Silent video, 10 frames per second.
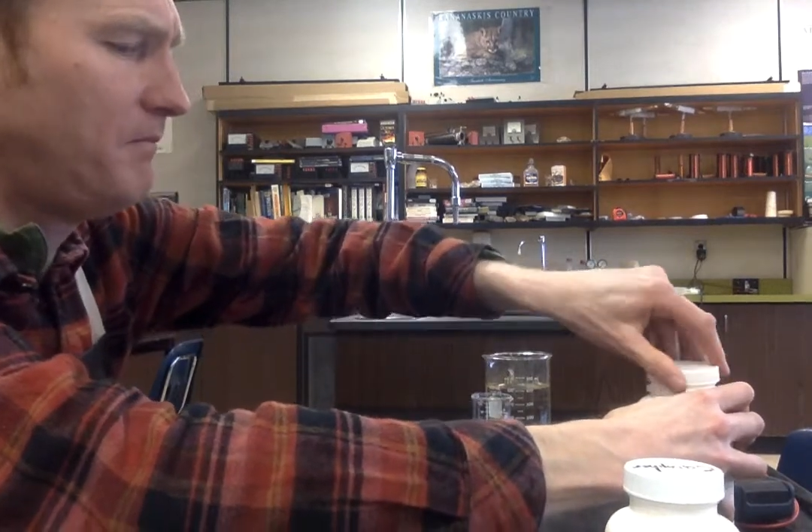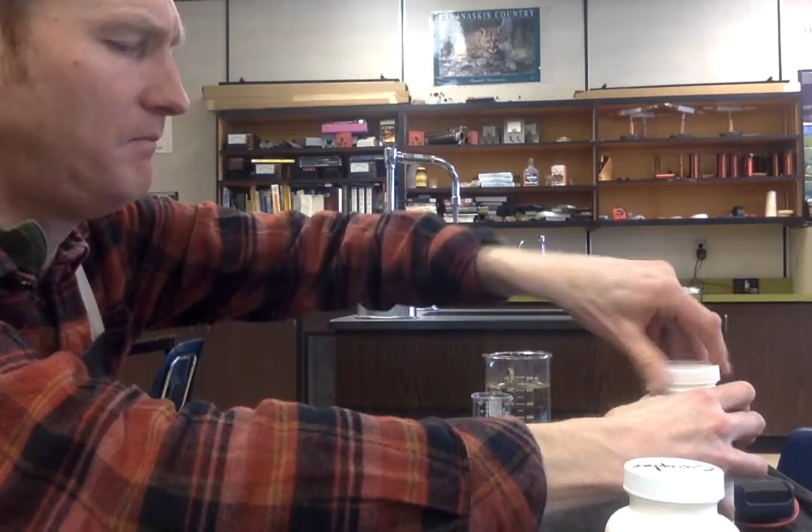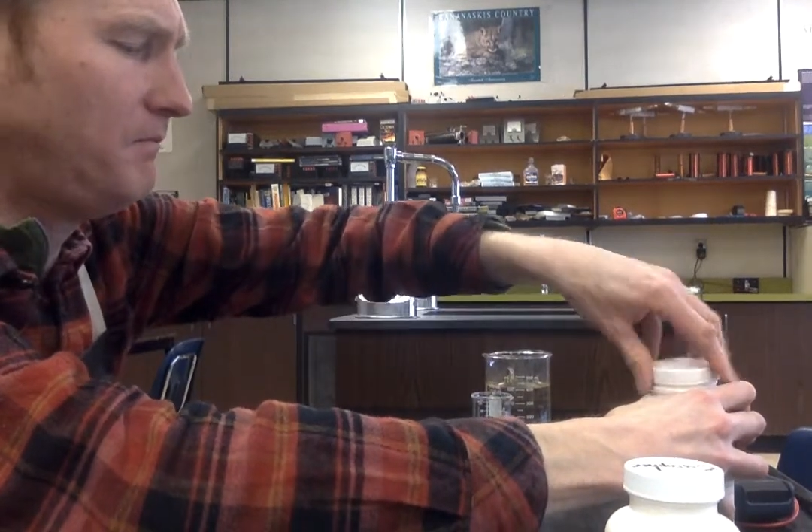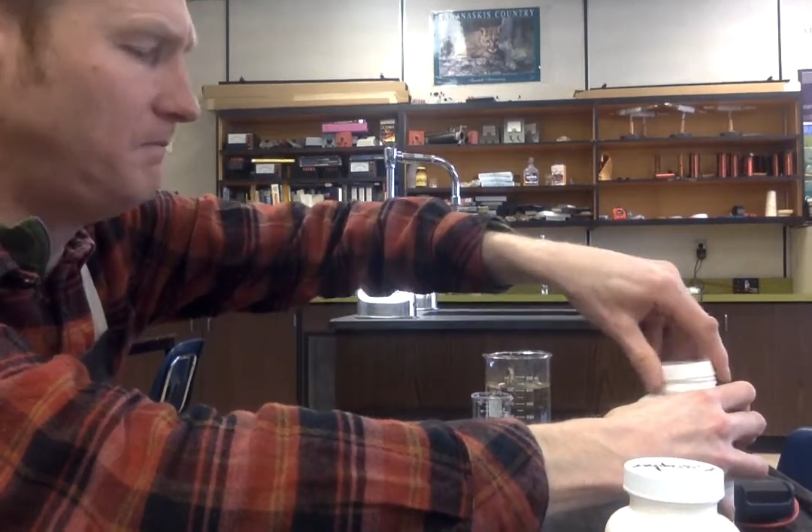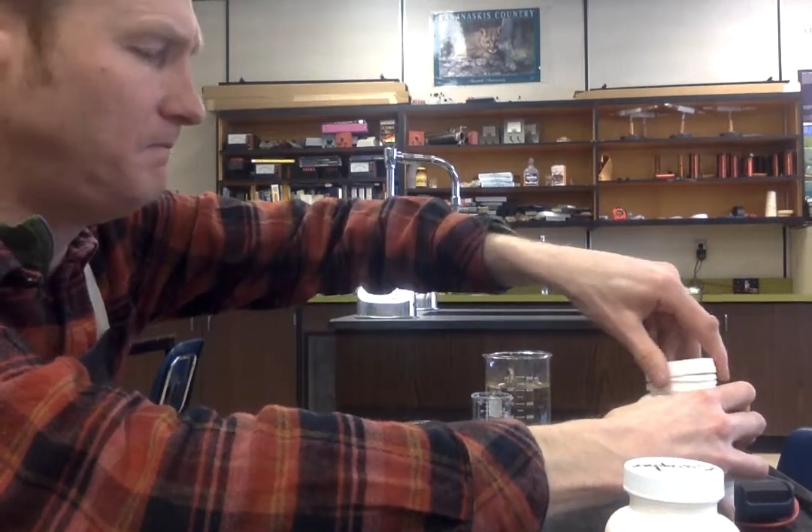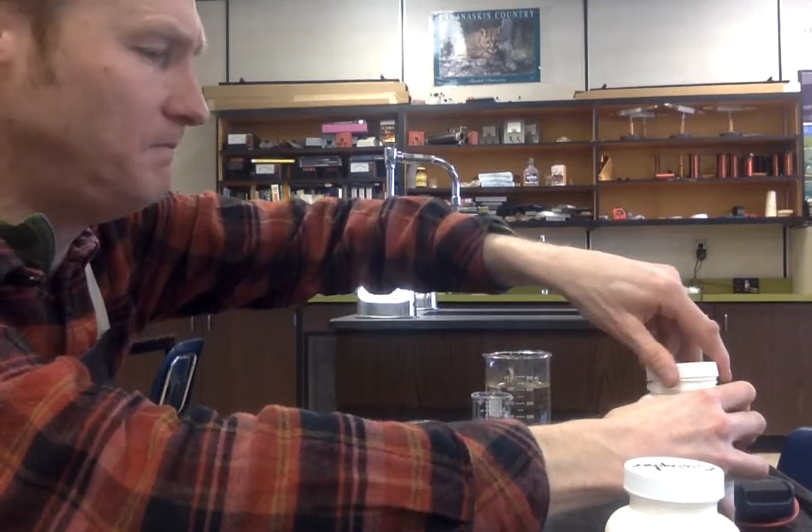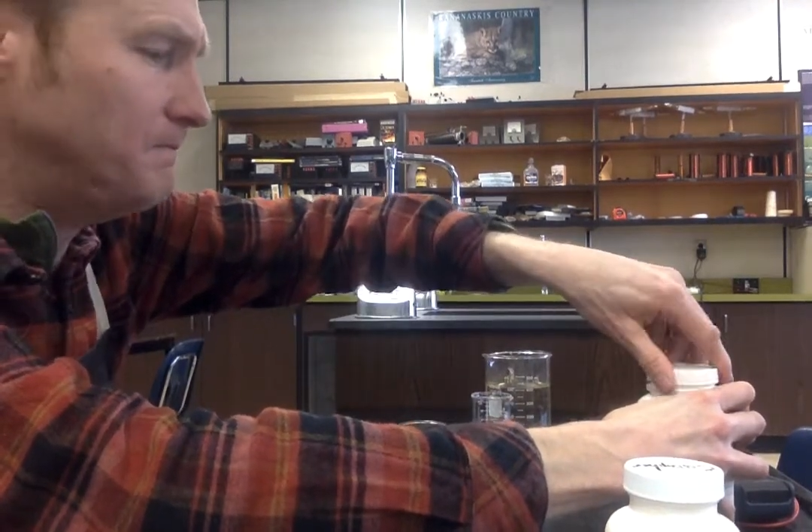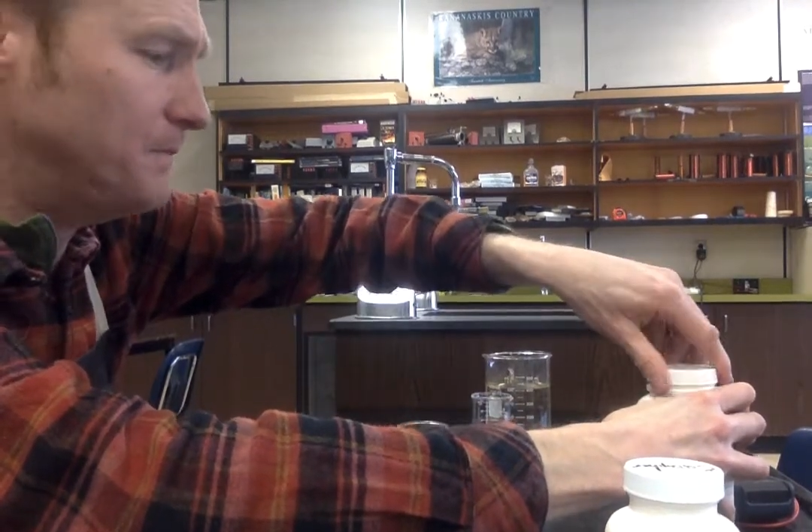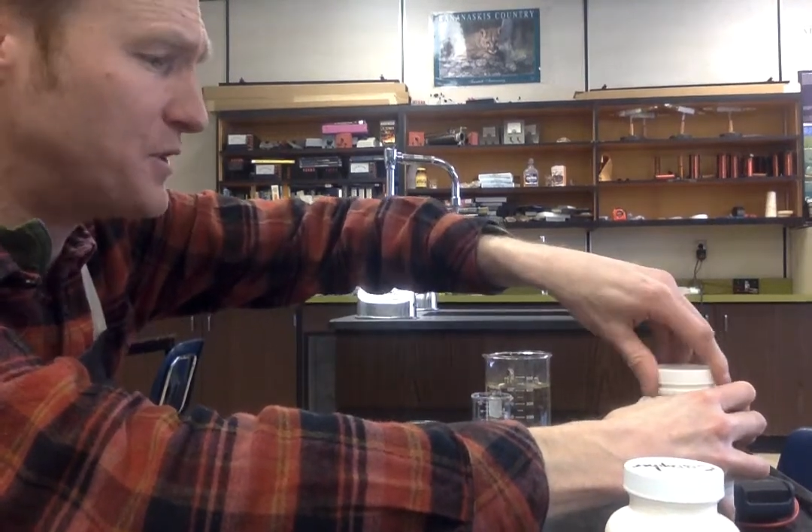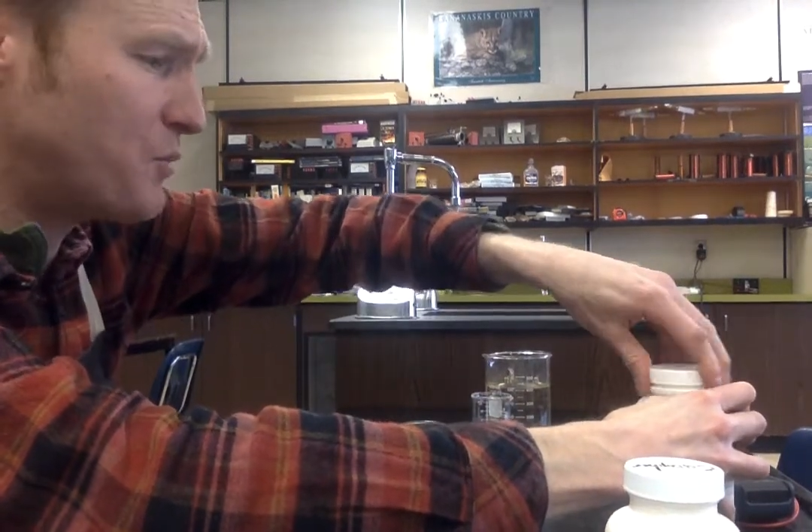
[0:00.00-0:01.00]

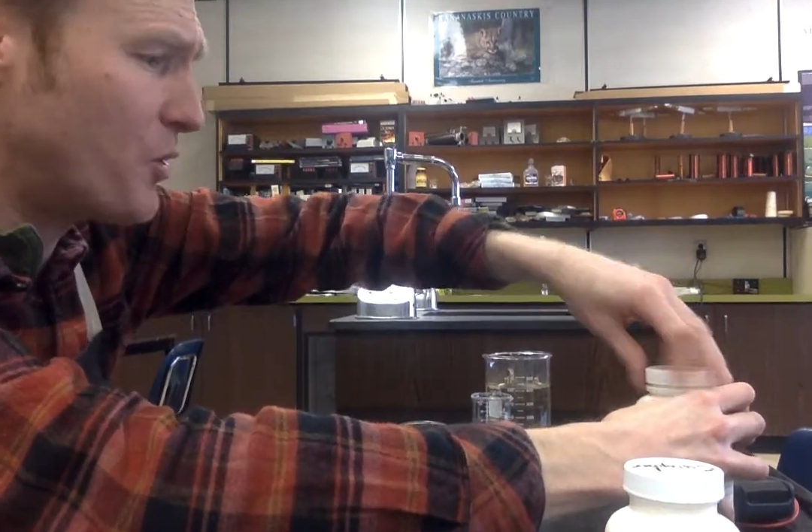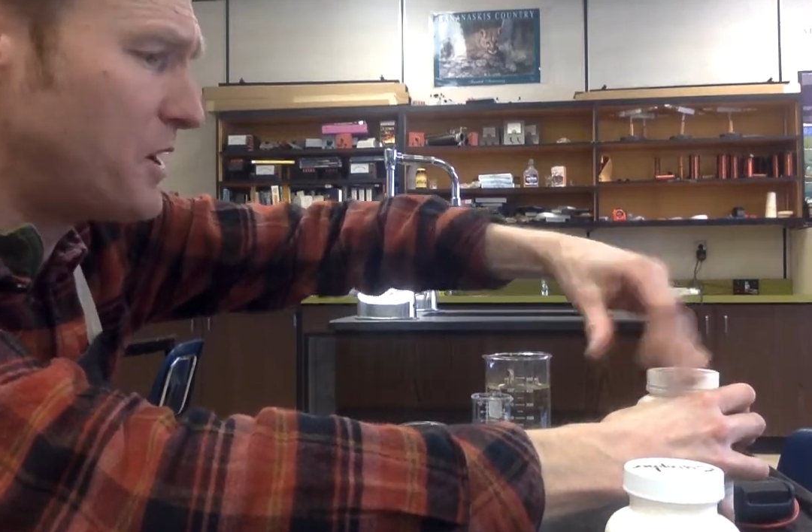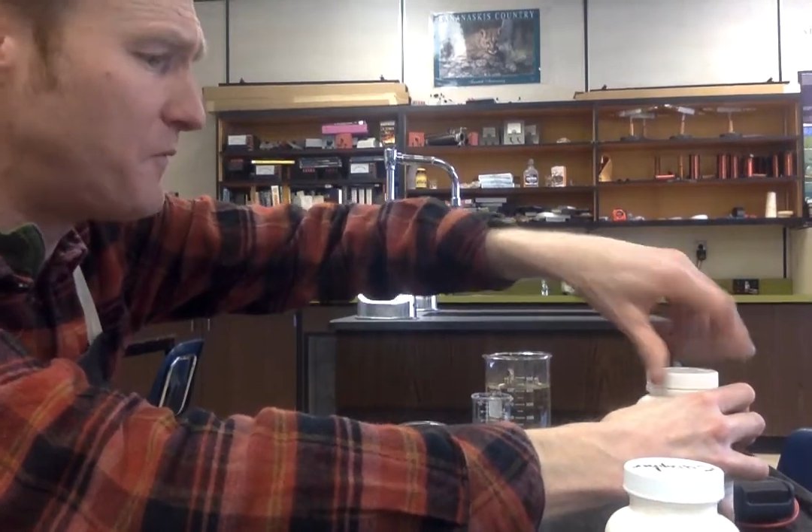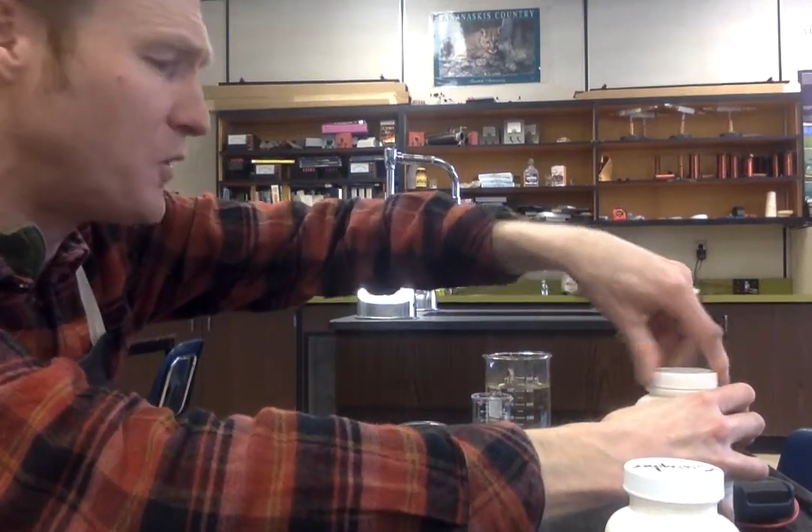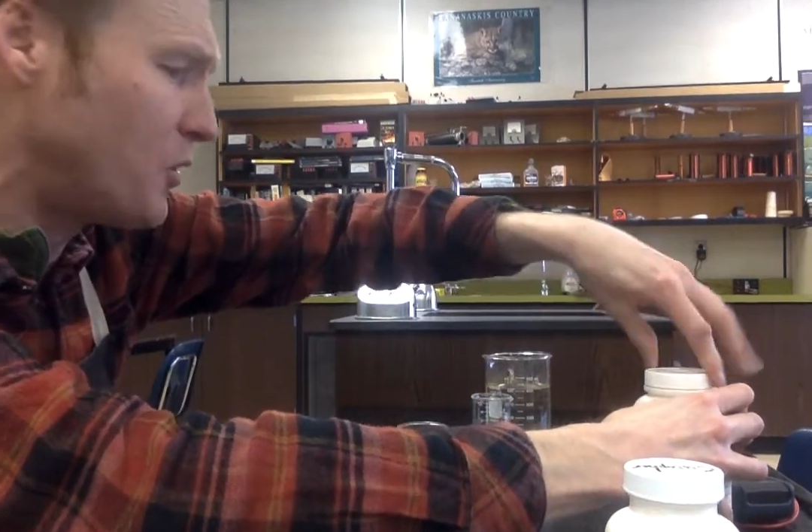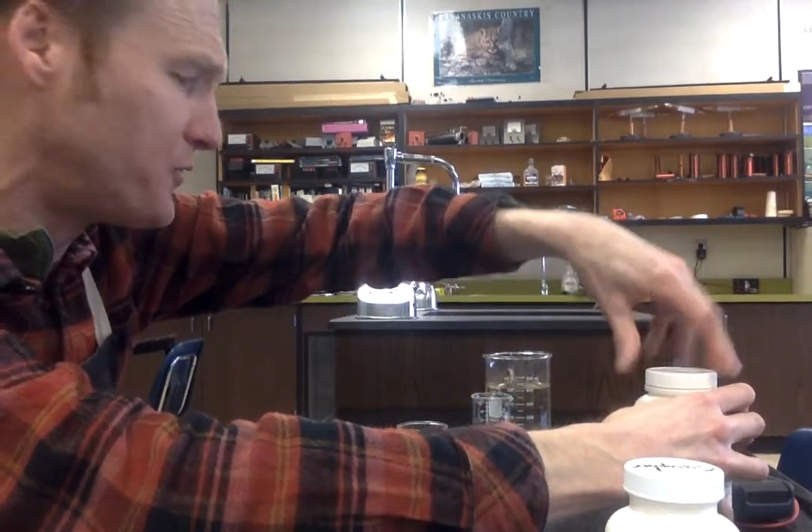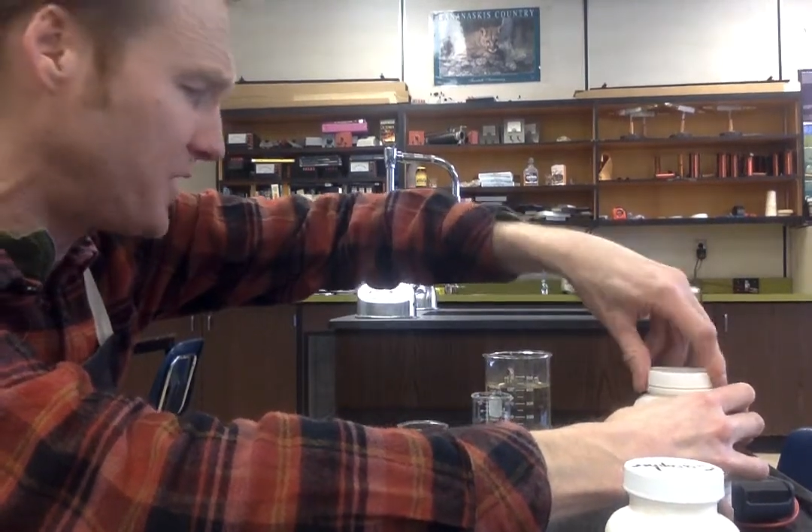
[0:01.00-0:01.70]
is more difficult to